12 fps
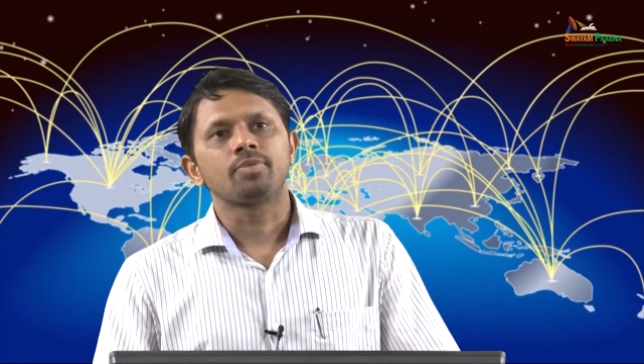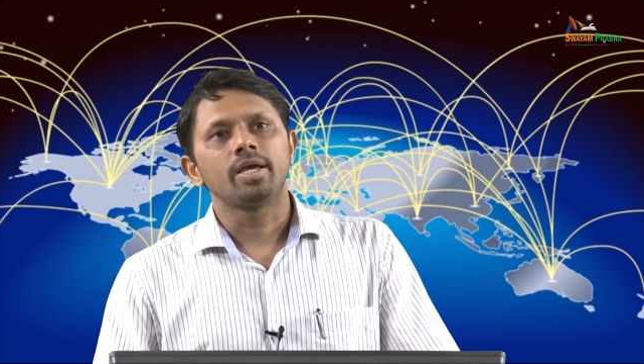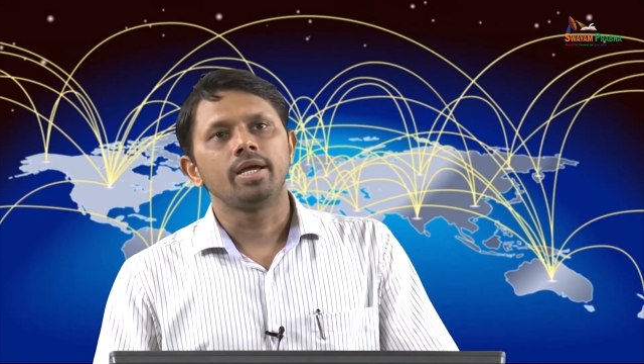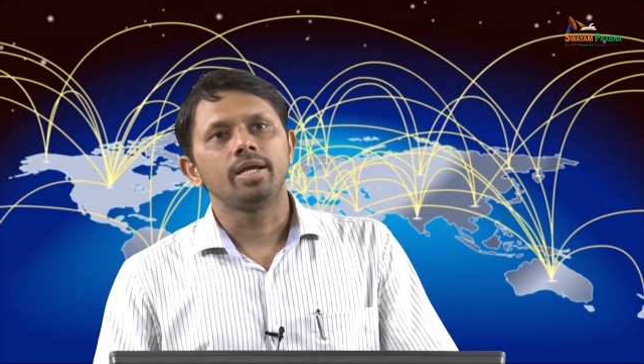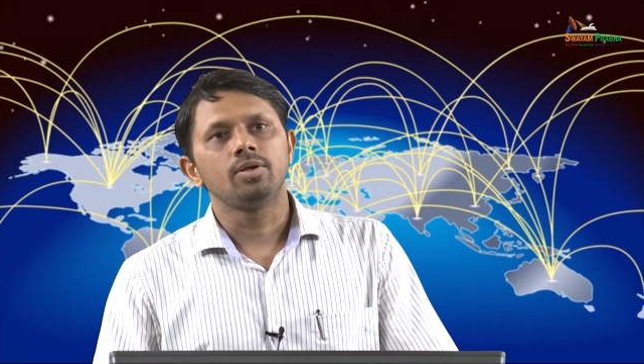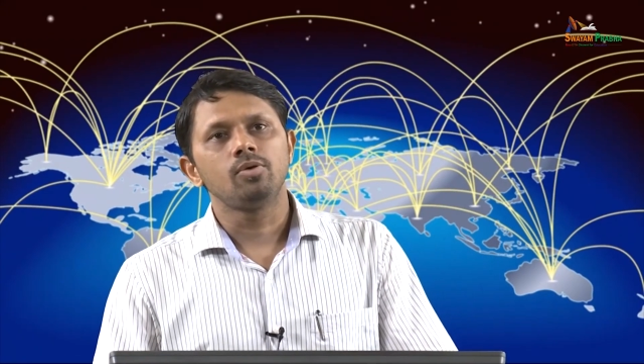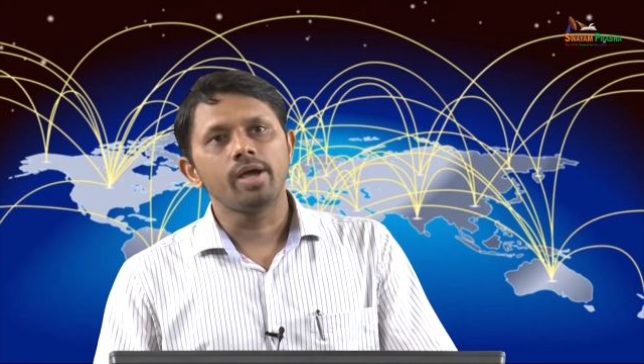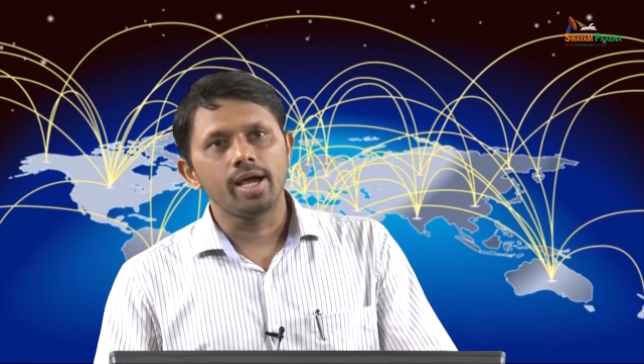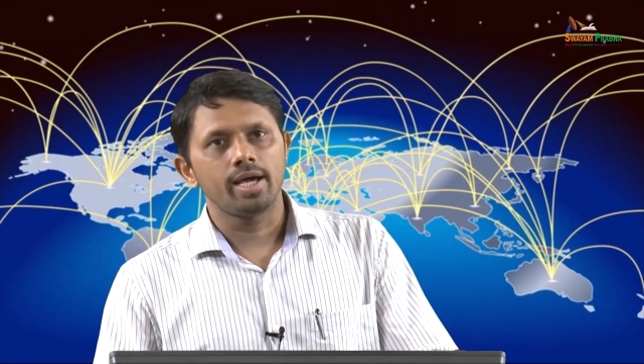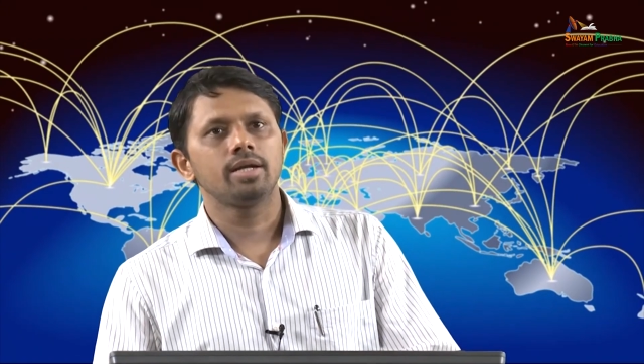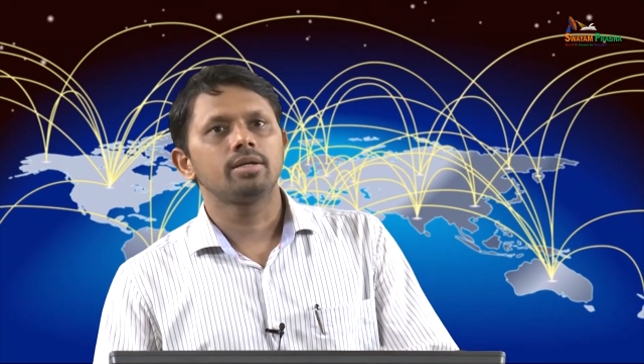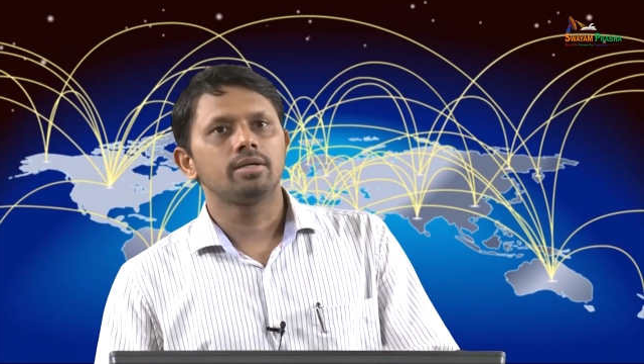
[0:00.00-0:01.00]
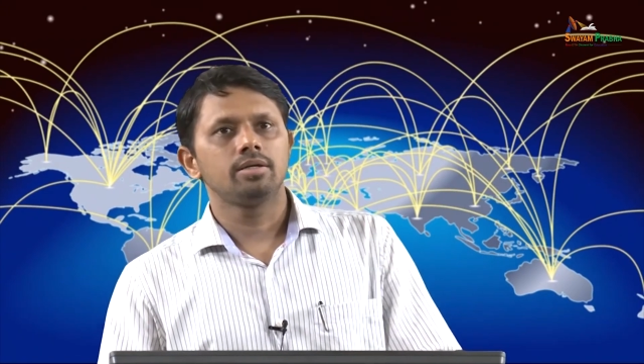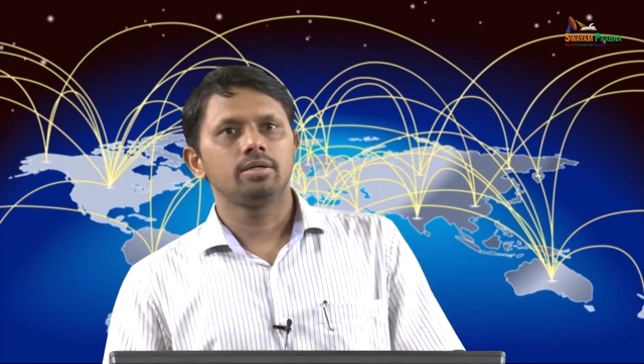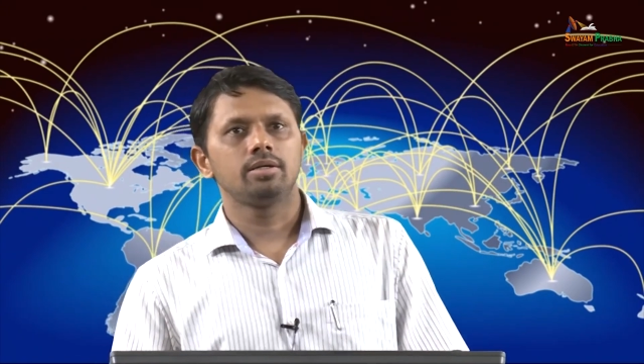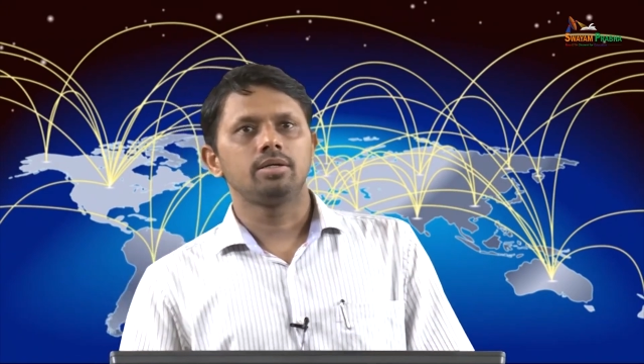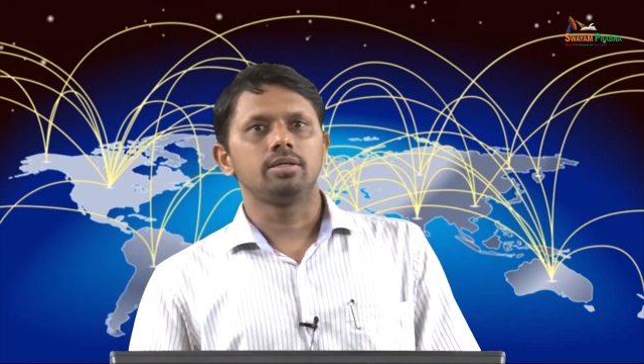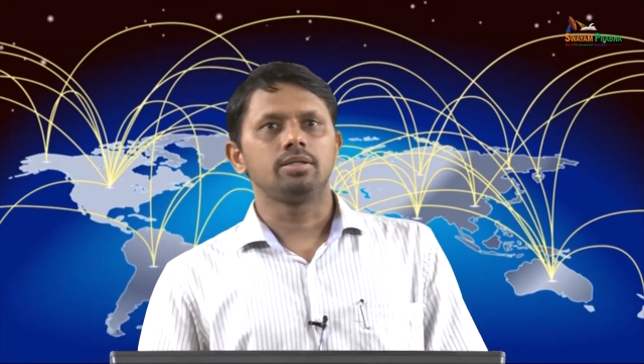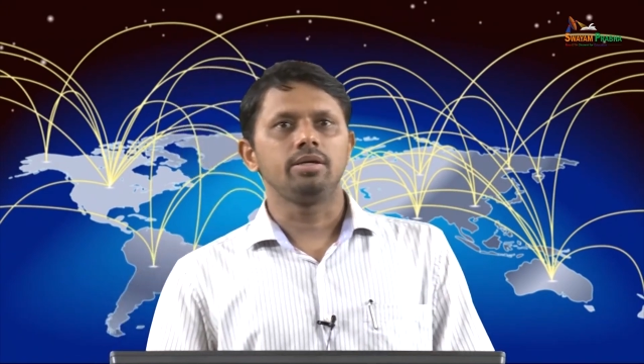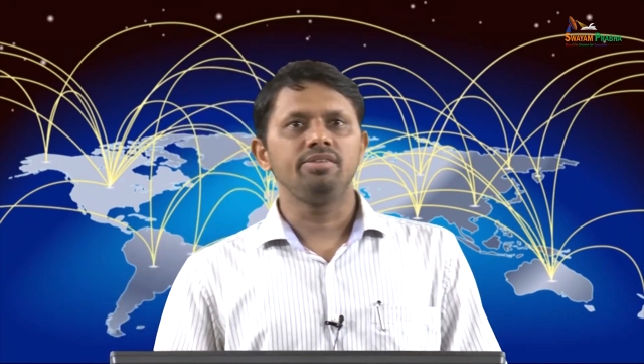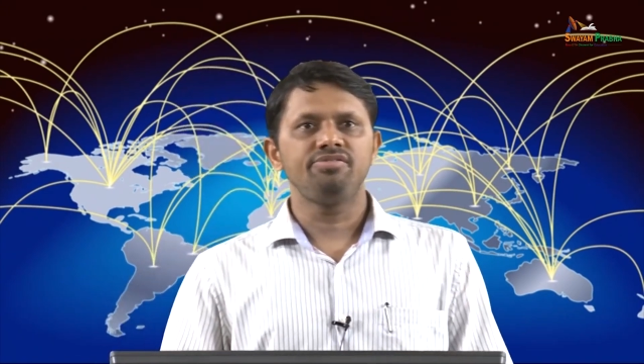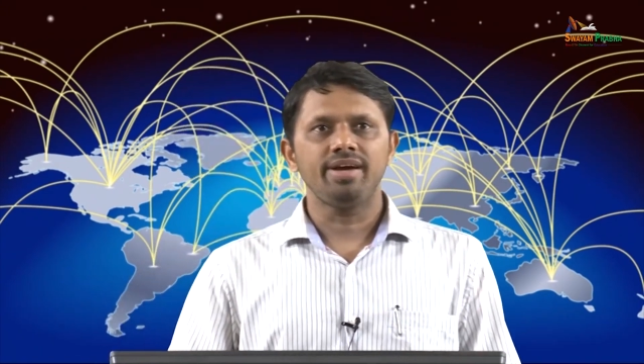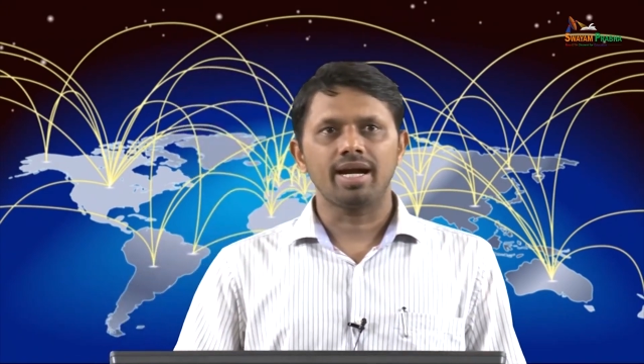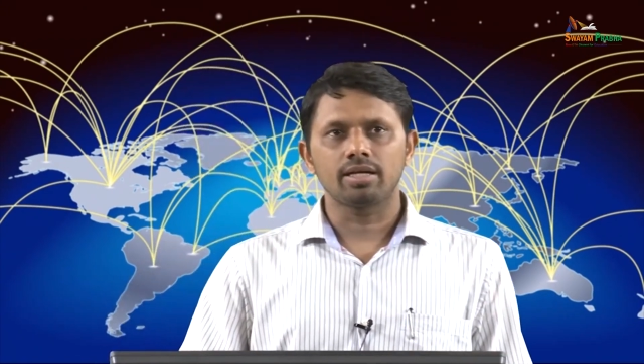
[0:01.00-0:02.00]
and where the
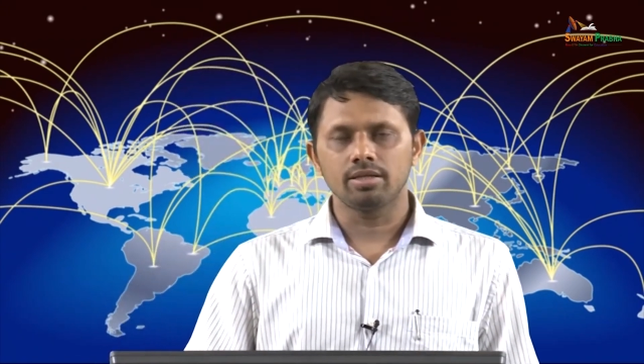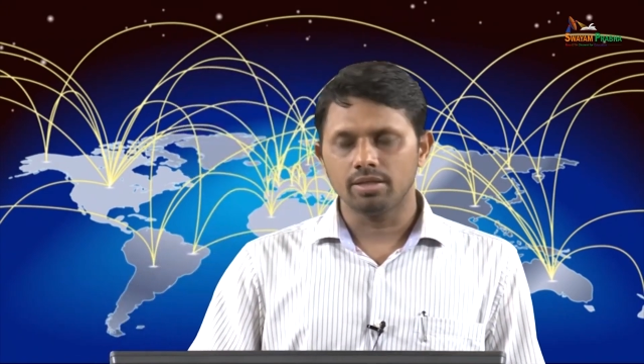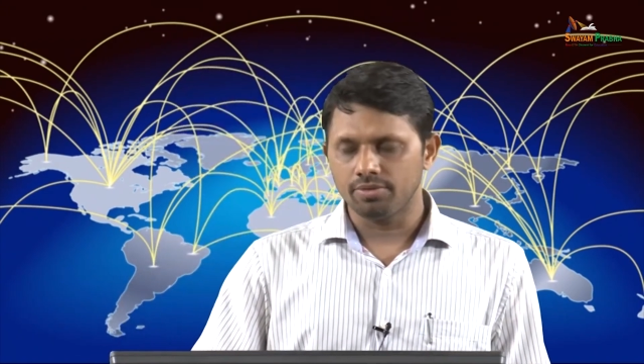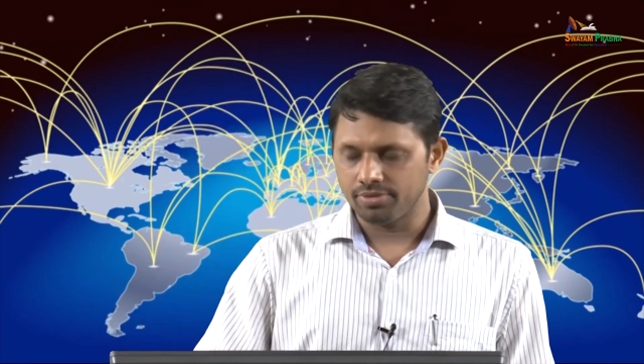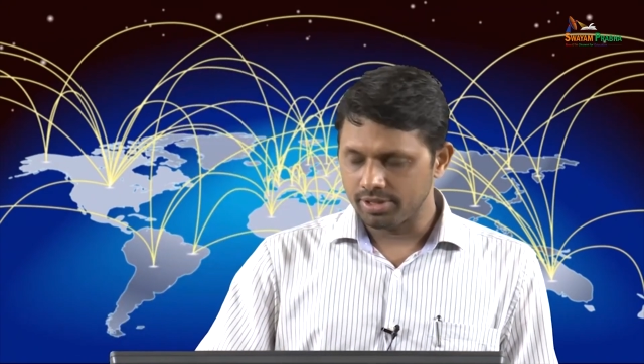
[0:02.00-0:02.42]
effect of